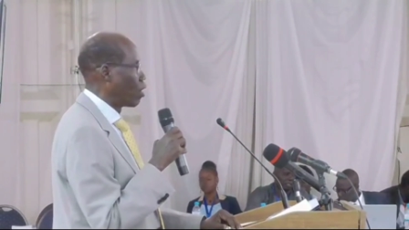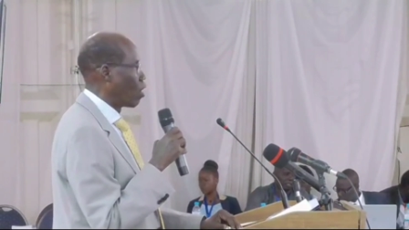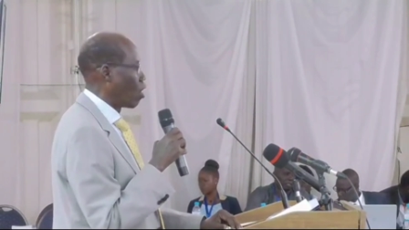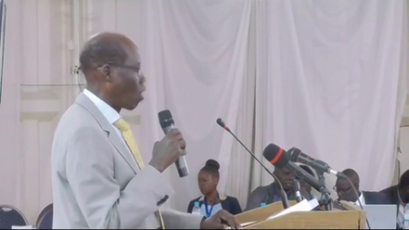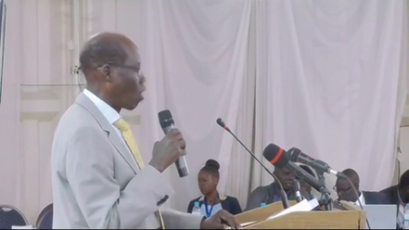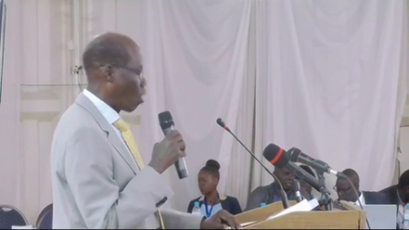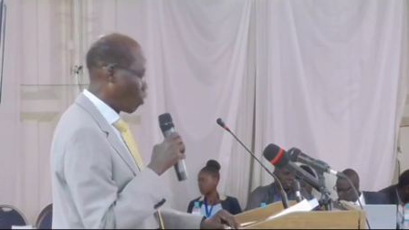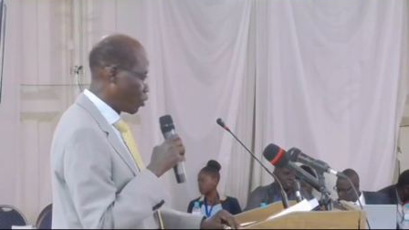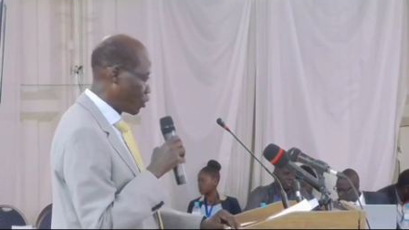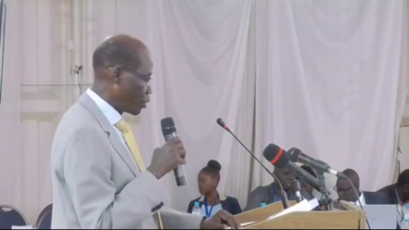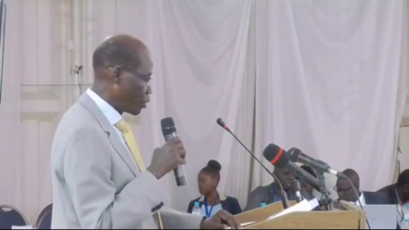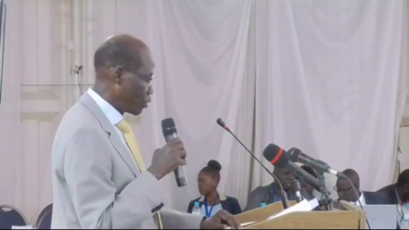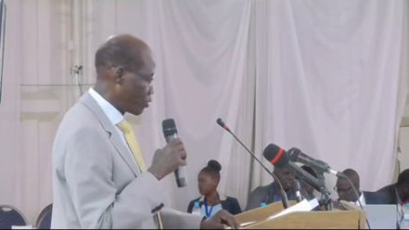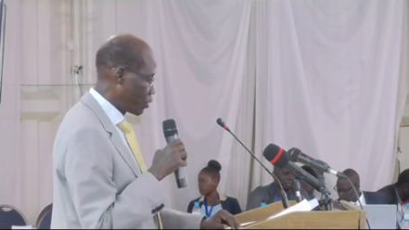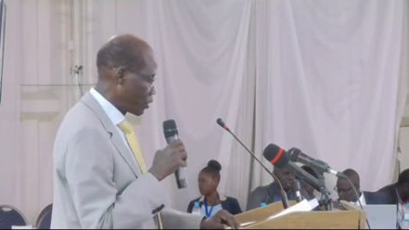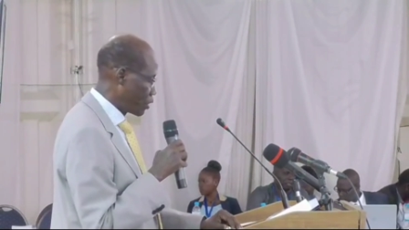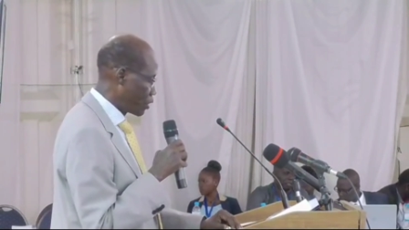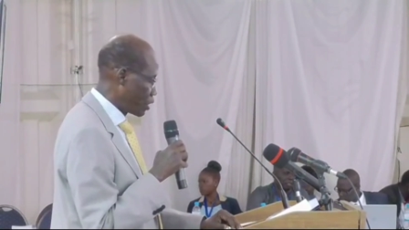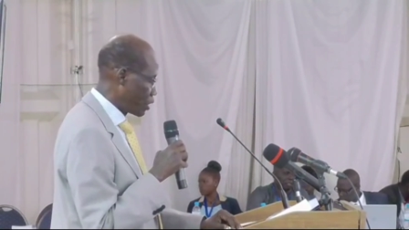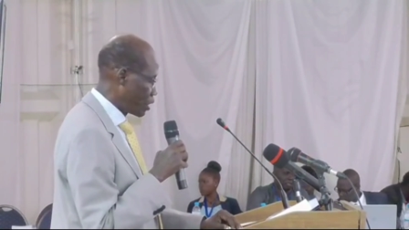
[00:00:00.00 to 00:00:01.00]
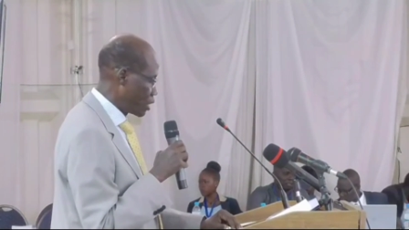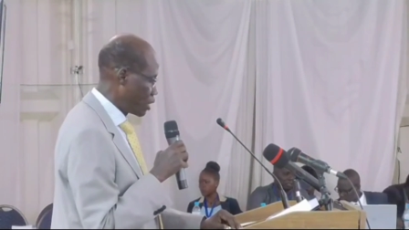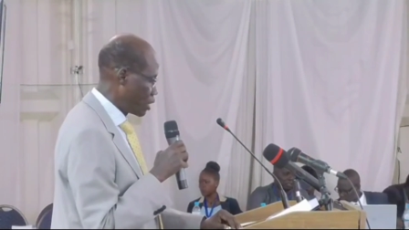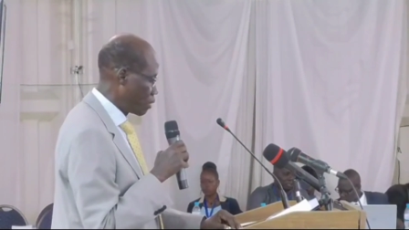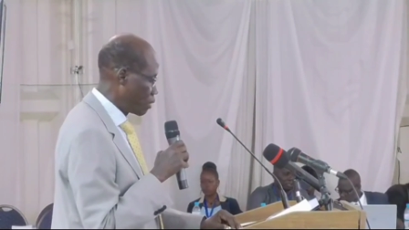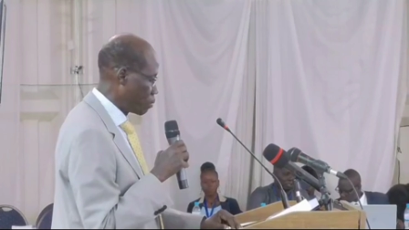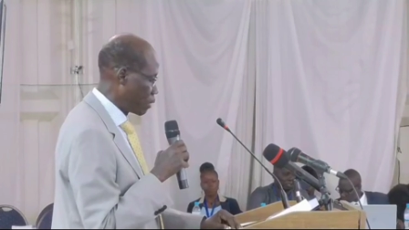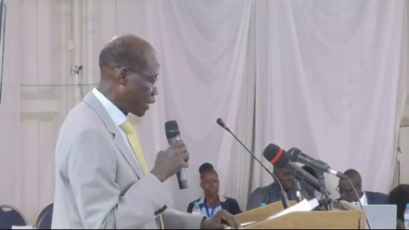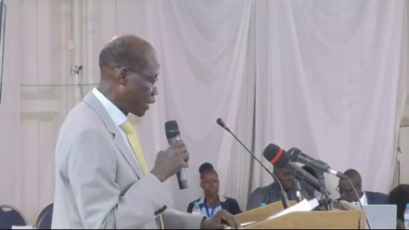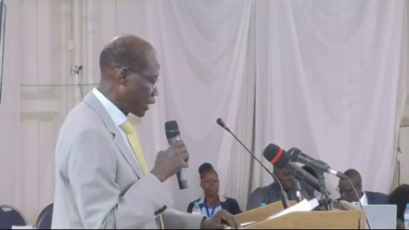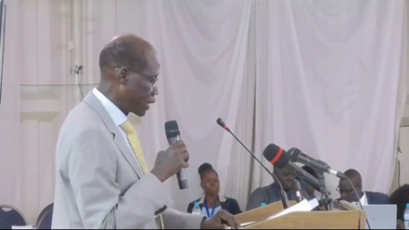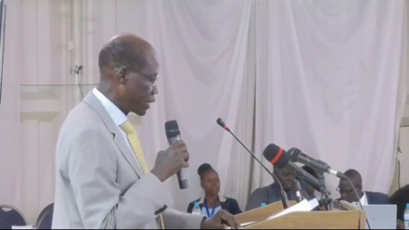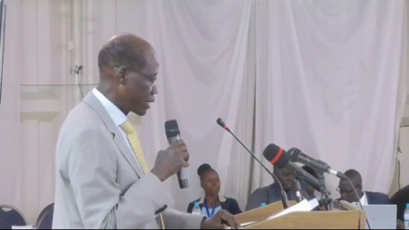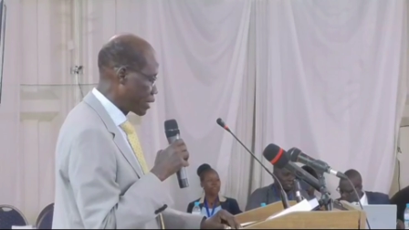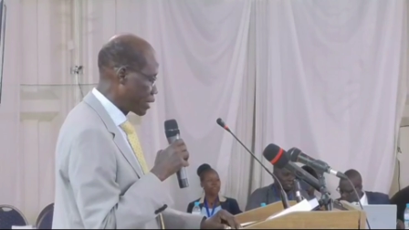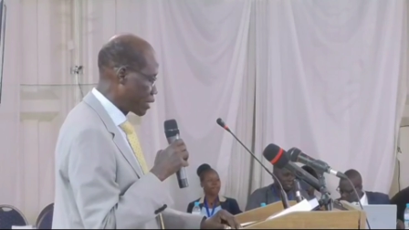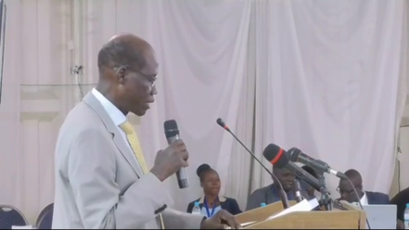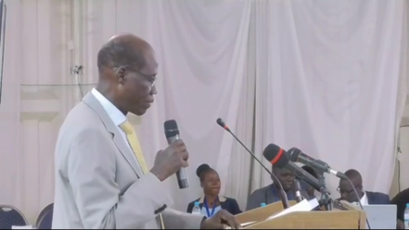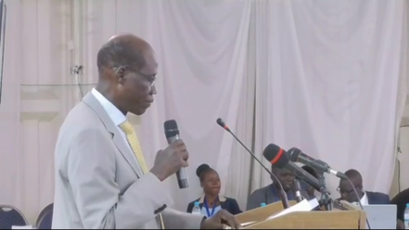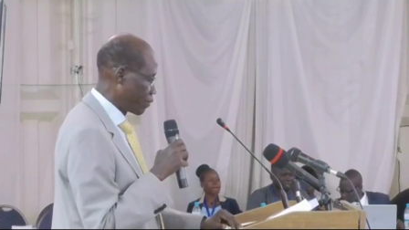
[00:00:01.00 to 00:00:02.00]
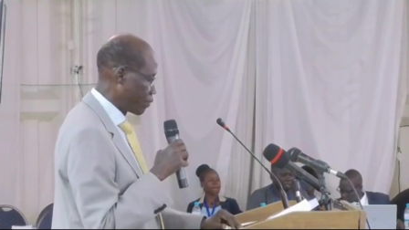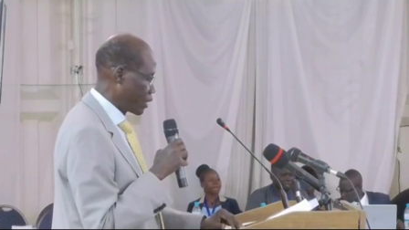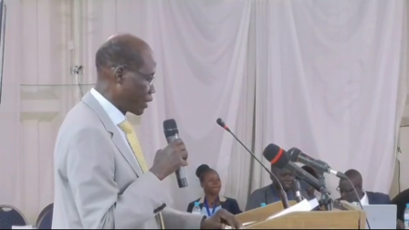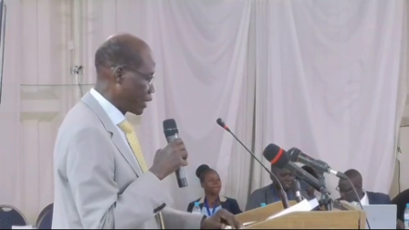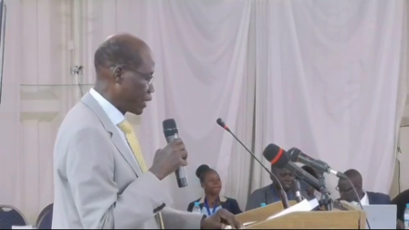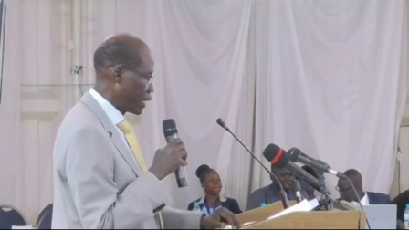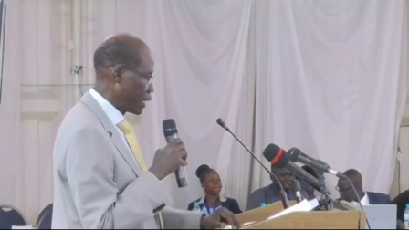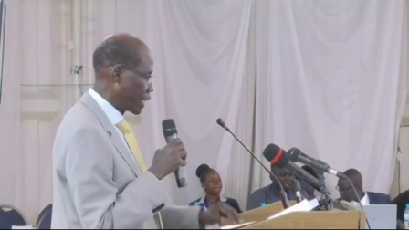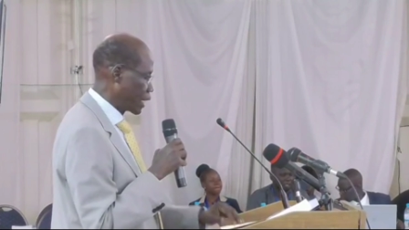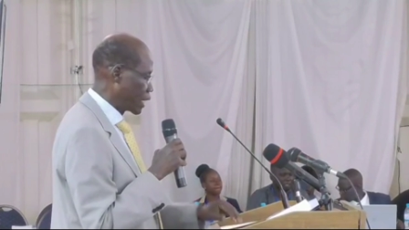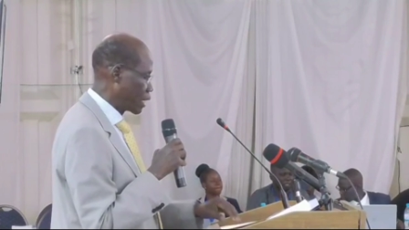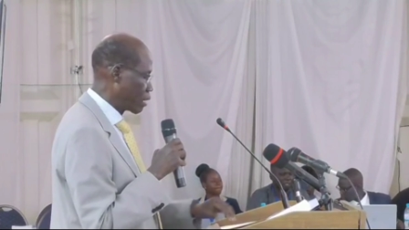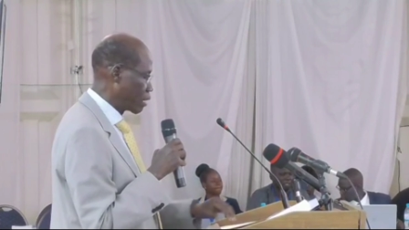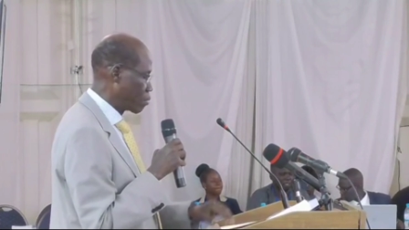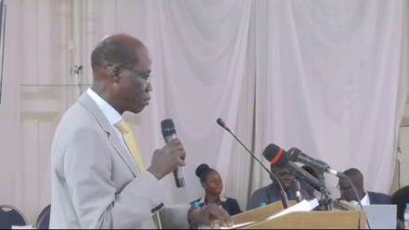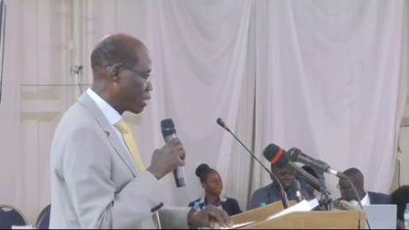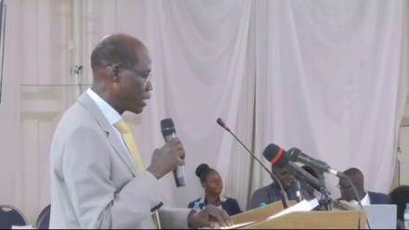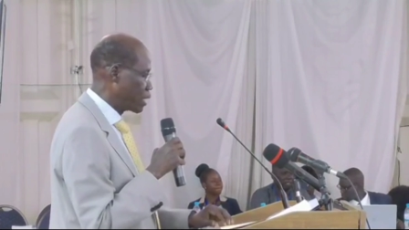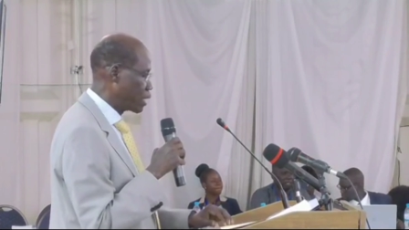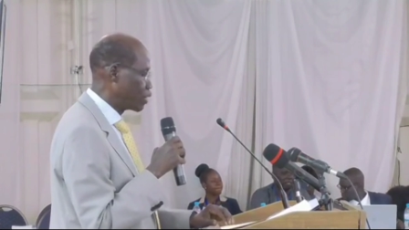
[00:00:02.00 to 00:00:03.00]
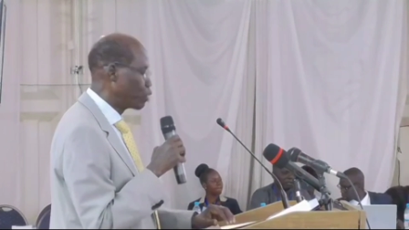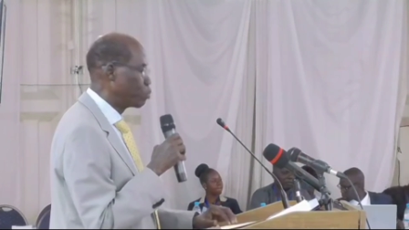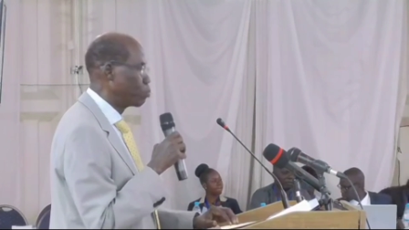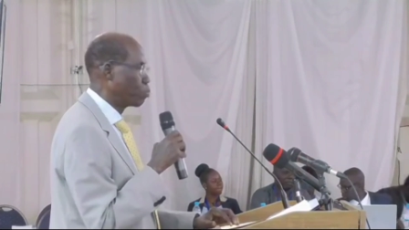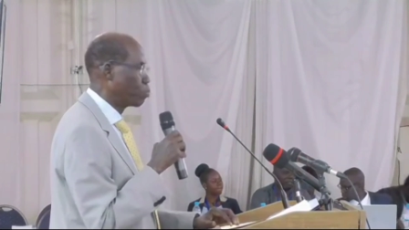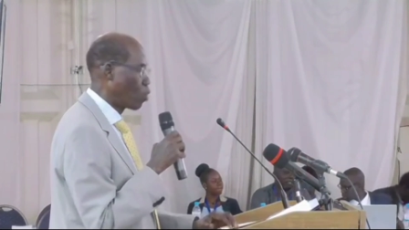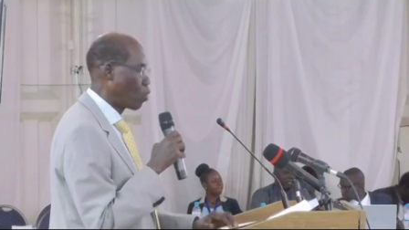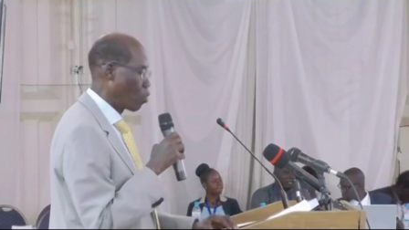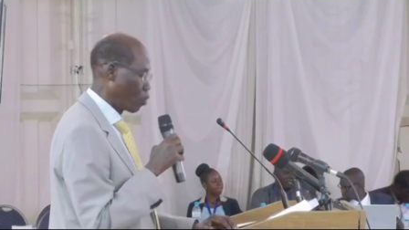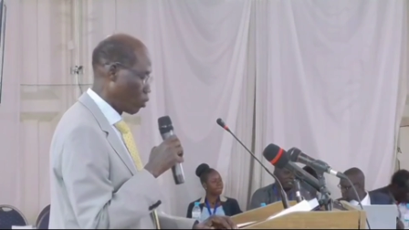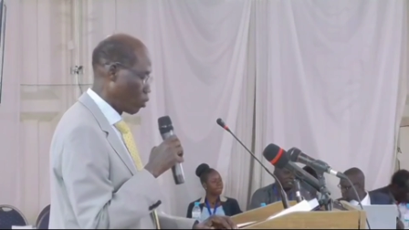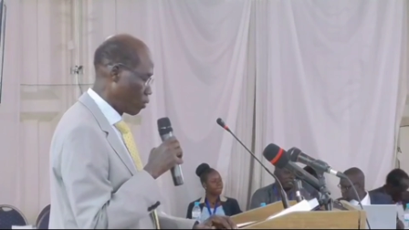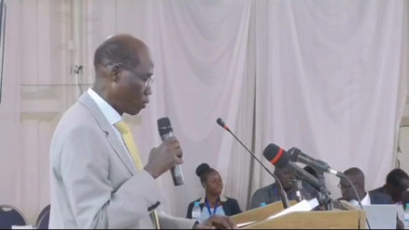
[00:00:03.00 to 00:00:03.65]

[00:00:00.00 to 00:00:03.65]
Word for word: of university managers taking many small